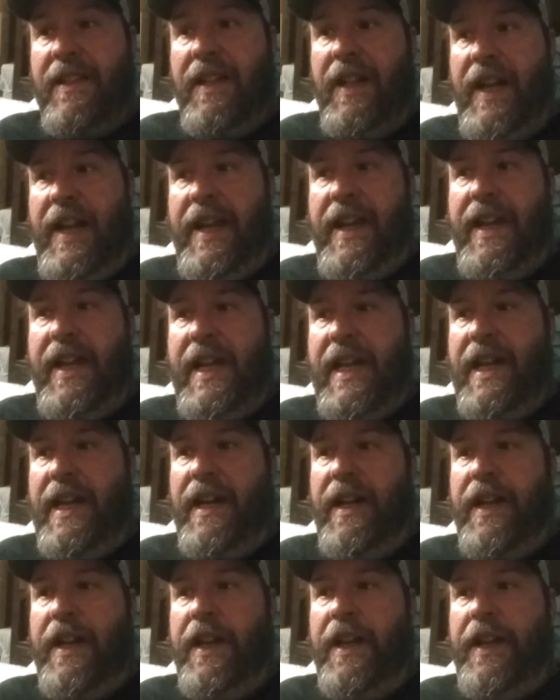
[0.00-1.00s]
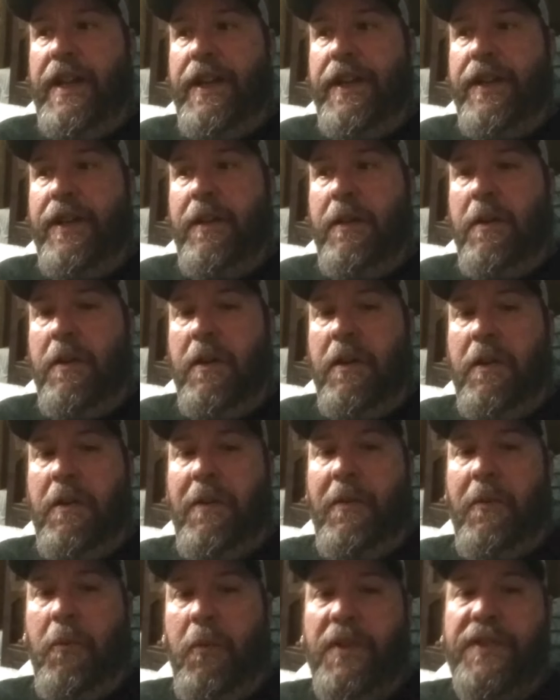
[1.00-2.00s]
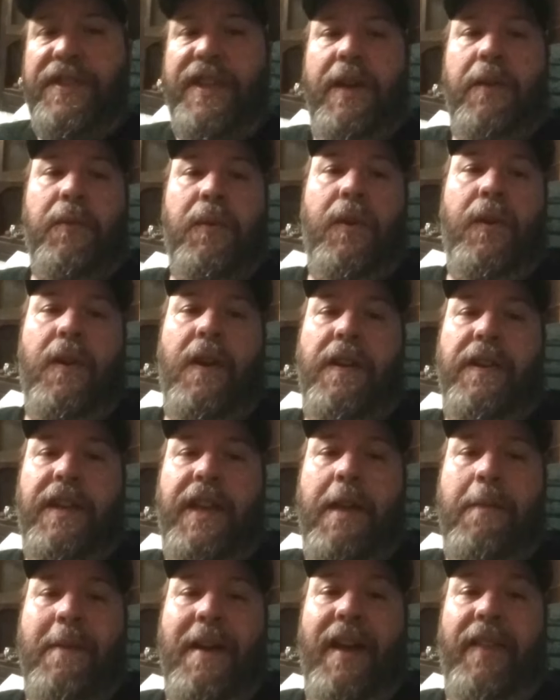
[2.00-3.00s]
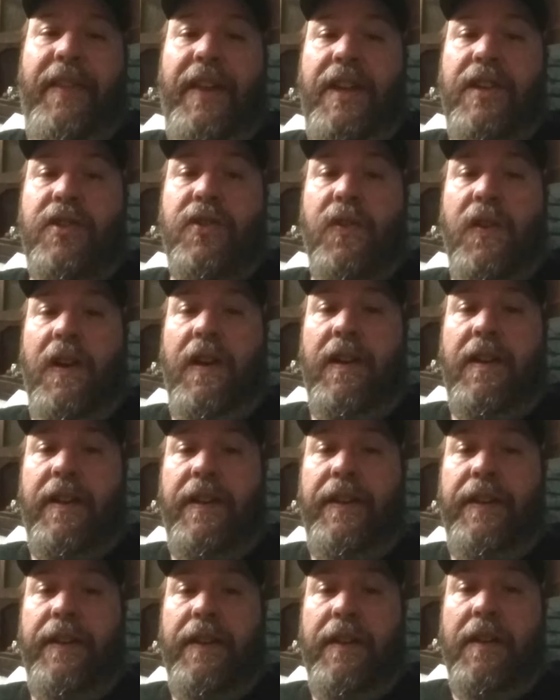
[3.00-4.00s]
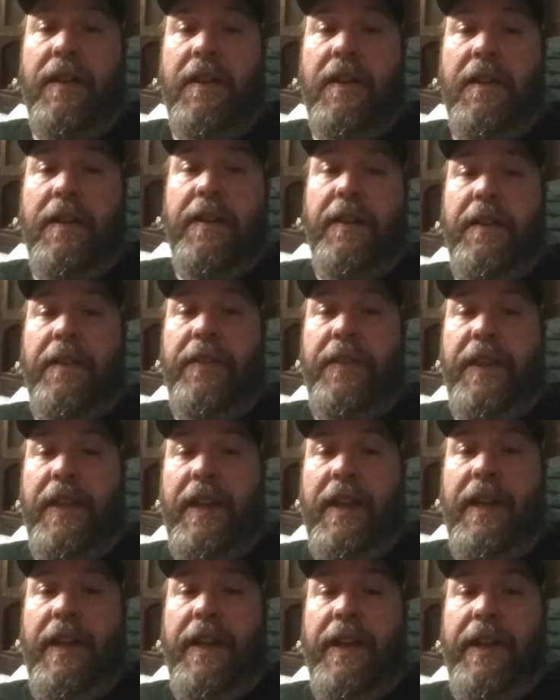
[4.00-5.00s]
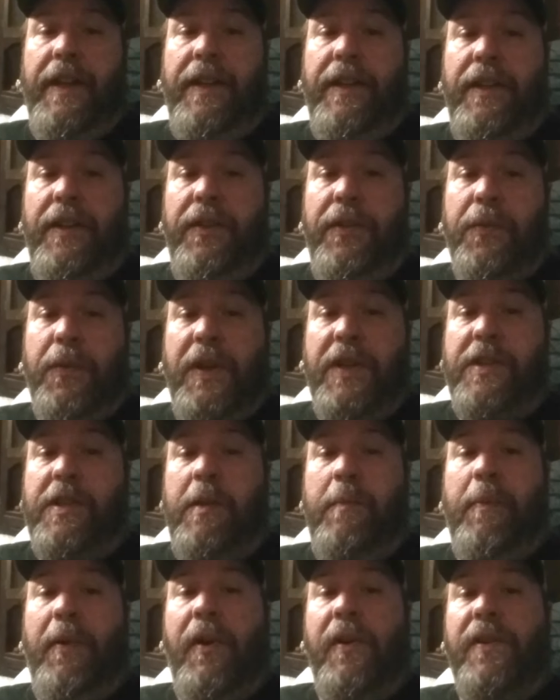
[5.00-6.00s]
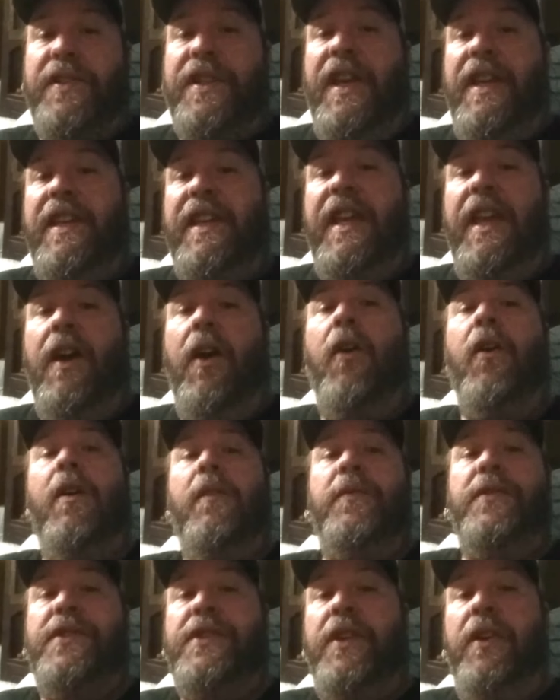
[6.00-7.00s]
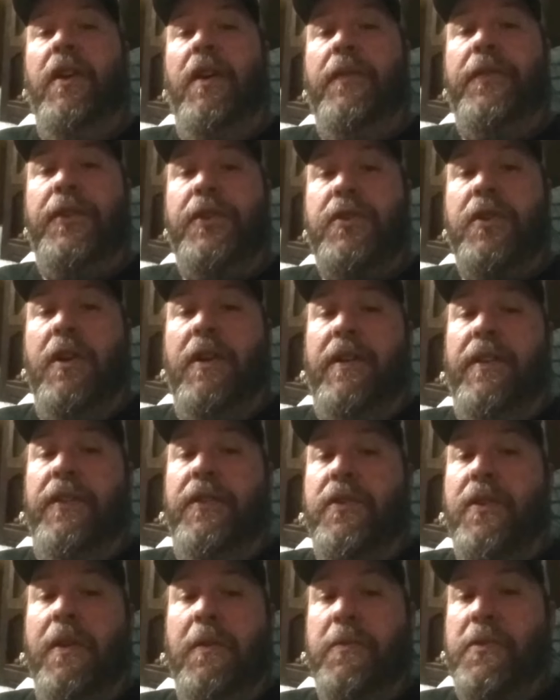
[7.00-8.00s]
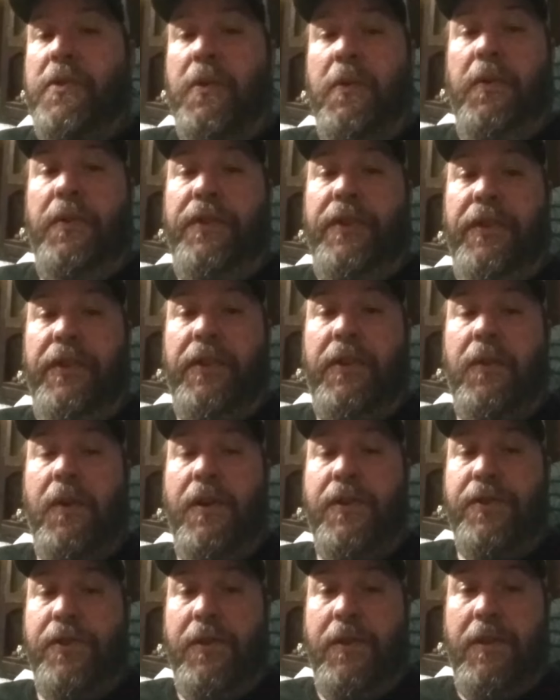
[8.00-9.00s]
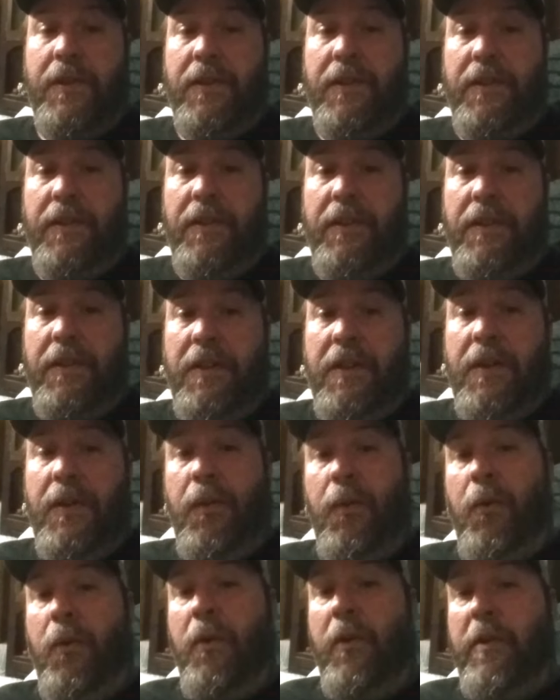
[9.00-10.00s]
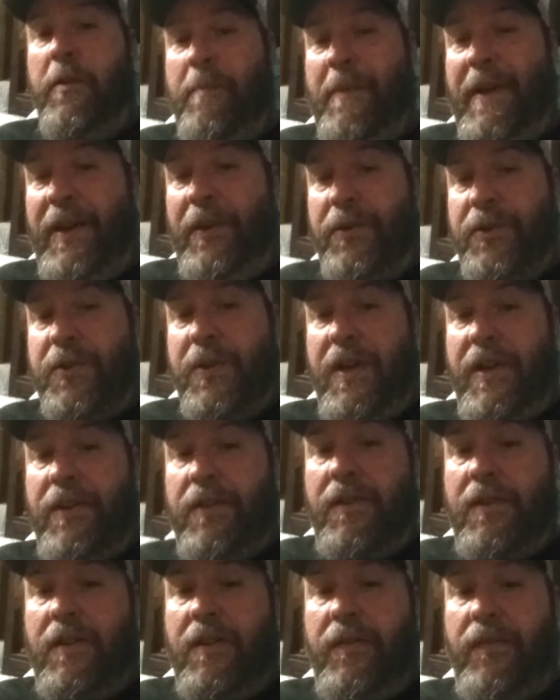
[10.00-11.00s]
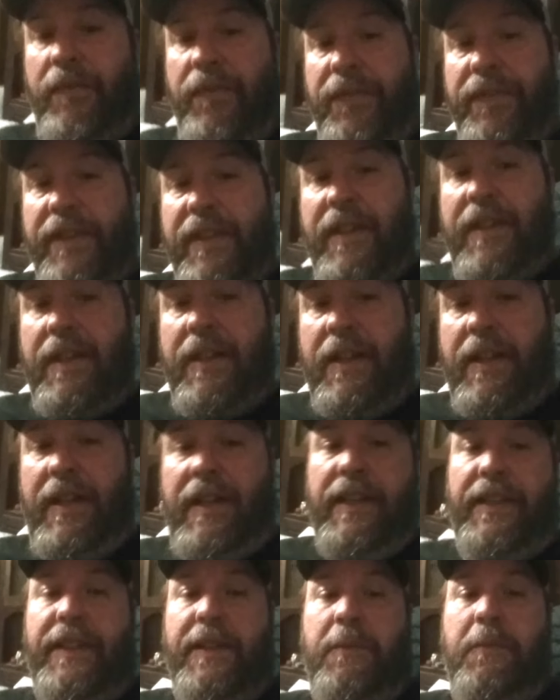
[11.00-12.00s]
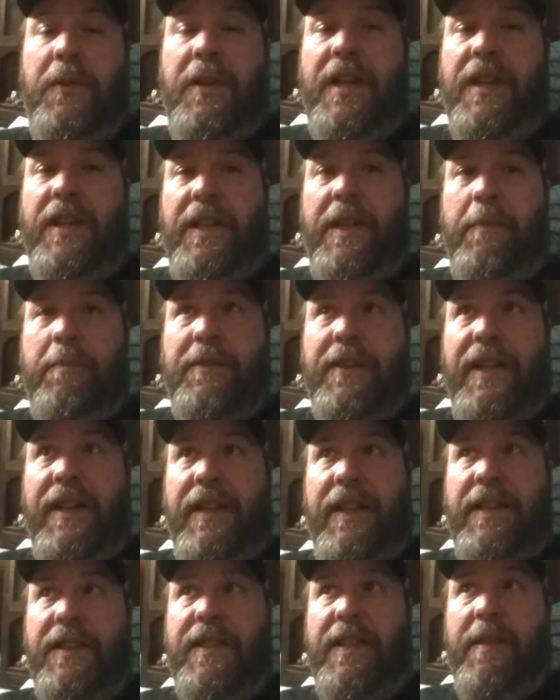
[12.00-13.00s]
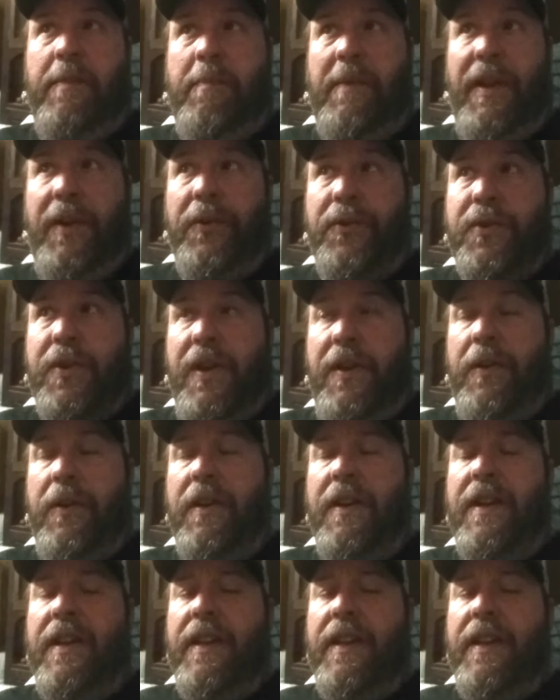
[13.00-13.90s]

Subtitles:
And once that rear end came out of that truck, then the rest of the parts had to get harvested off the truck, and the truck was going to the crusher or the metal shredder. And I think we ended up taking it to the metal shredder.